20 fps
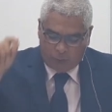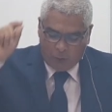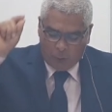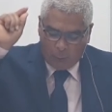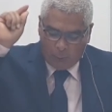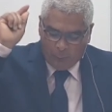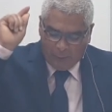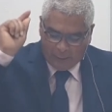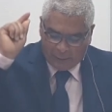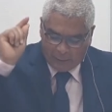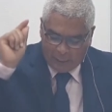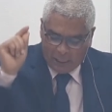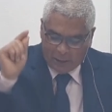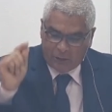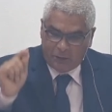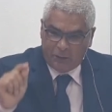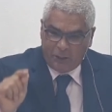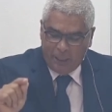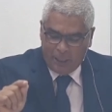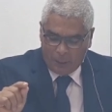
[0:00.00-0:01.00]
if you,
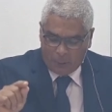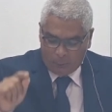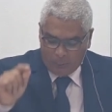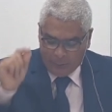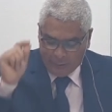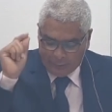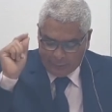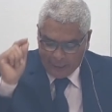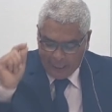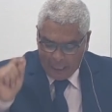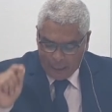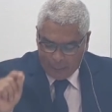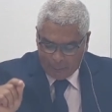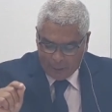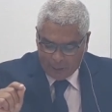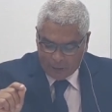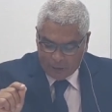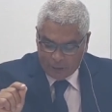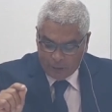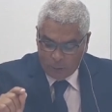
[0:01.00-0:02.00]
if there is a
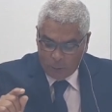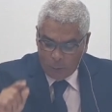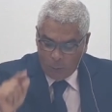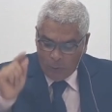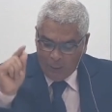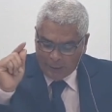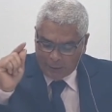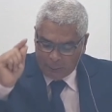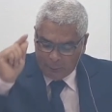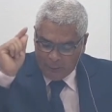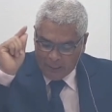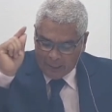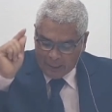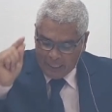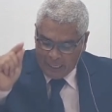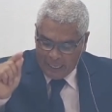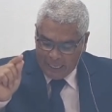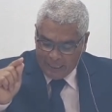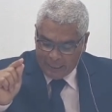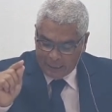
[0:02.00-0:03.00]
messenger with him, an
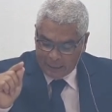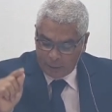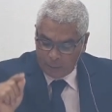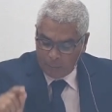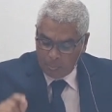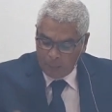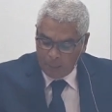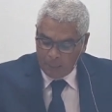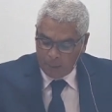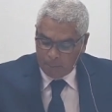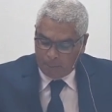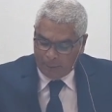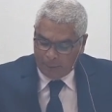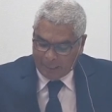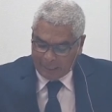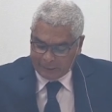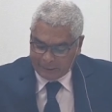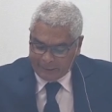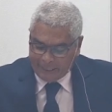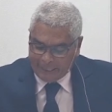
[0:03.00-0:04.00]
interpreter,
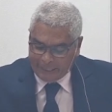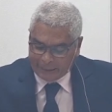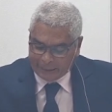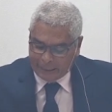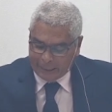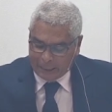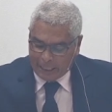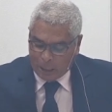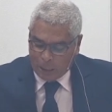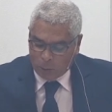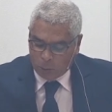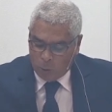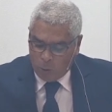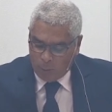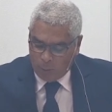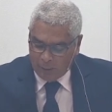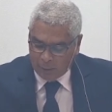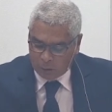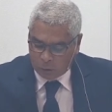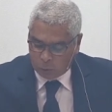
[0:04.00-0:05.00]
one among
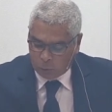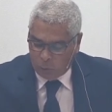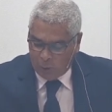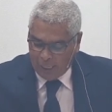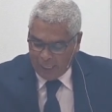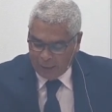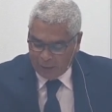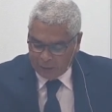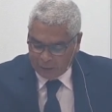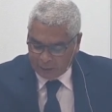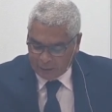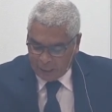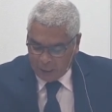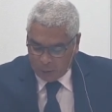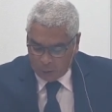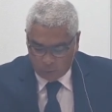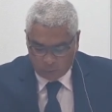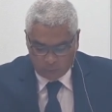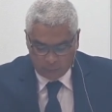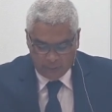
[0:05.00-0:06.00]
thousands to declare man
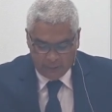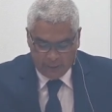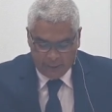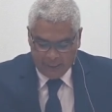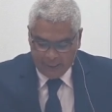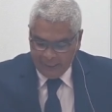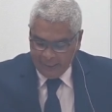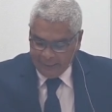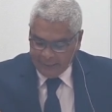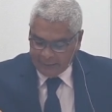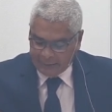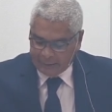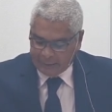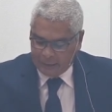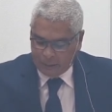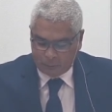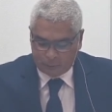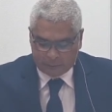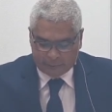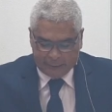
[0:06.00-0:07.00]
to his
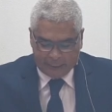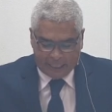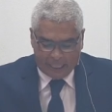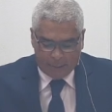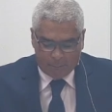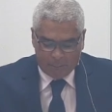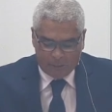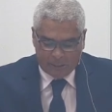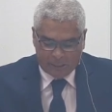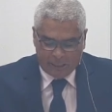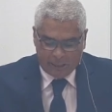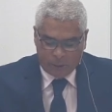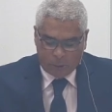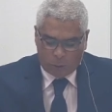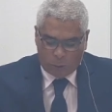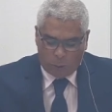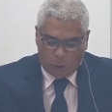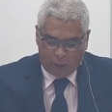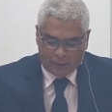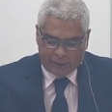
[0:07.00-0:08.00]
righteousness,
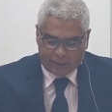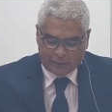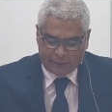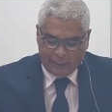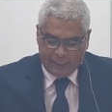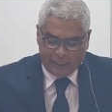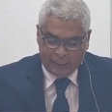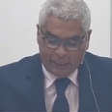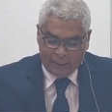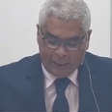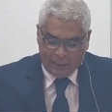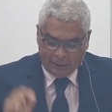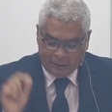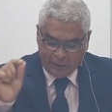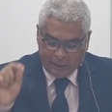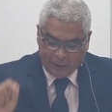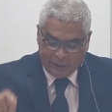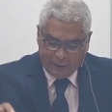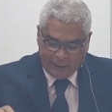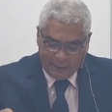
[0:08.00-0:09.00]
then he
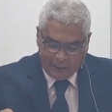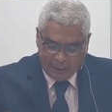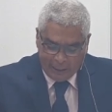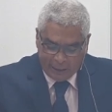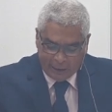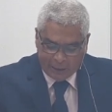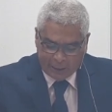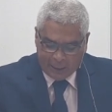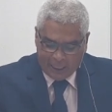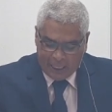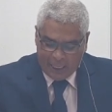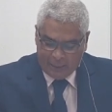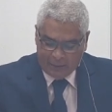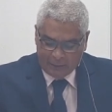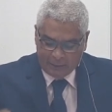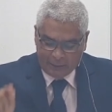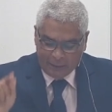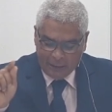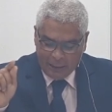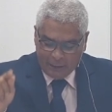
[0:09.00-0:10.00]
shall have mercy of
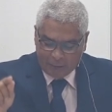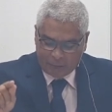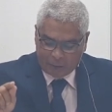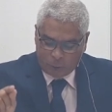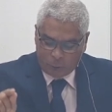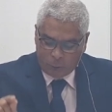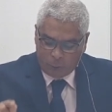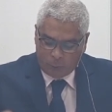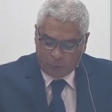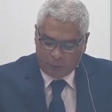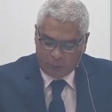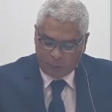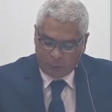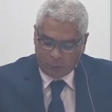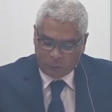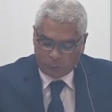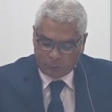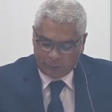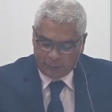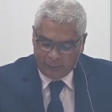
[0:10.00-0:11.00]
them, and you tell him,
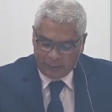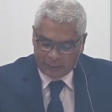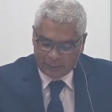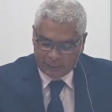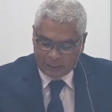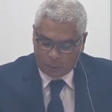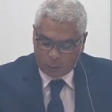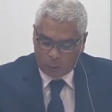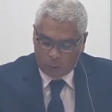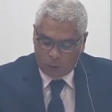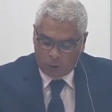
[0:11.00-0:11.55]
Deliver them,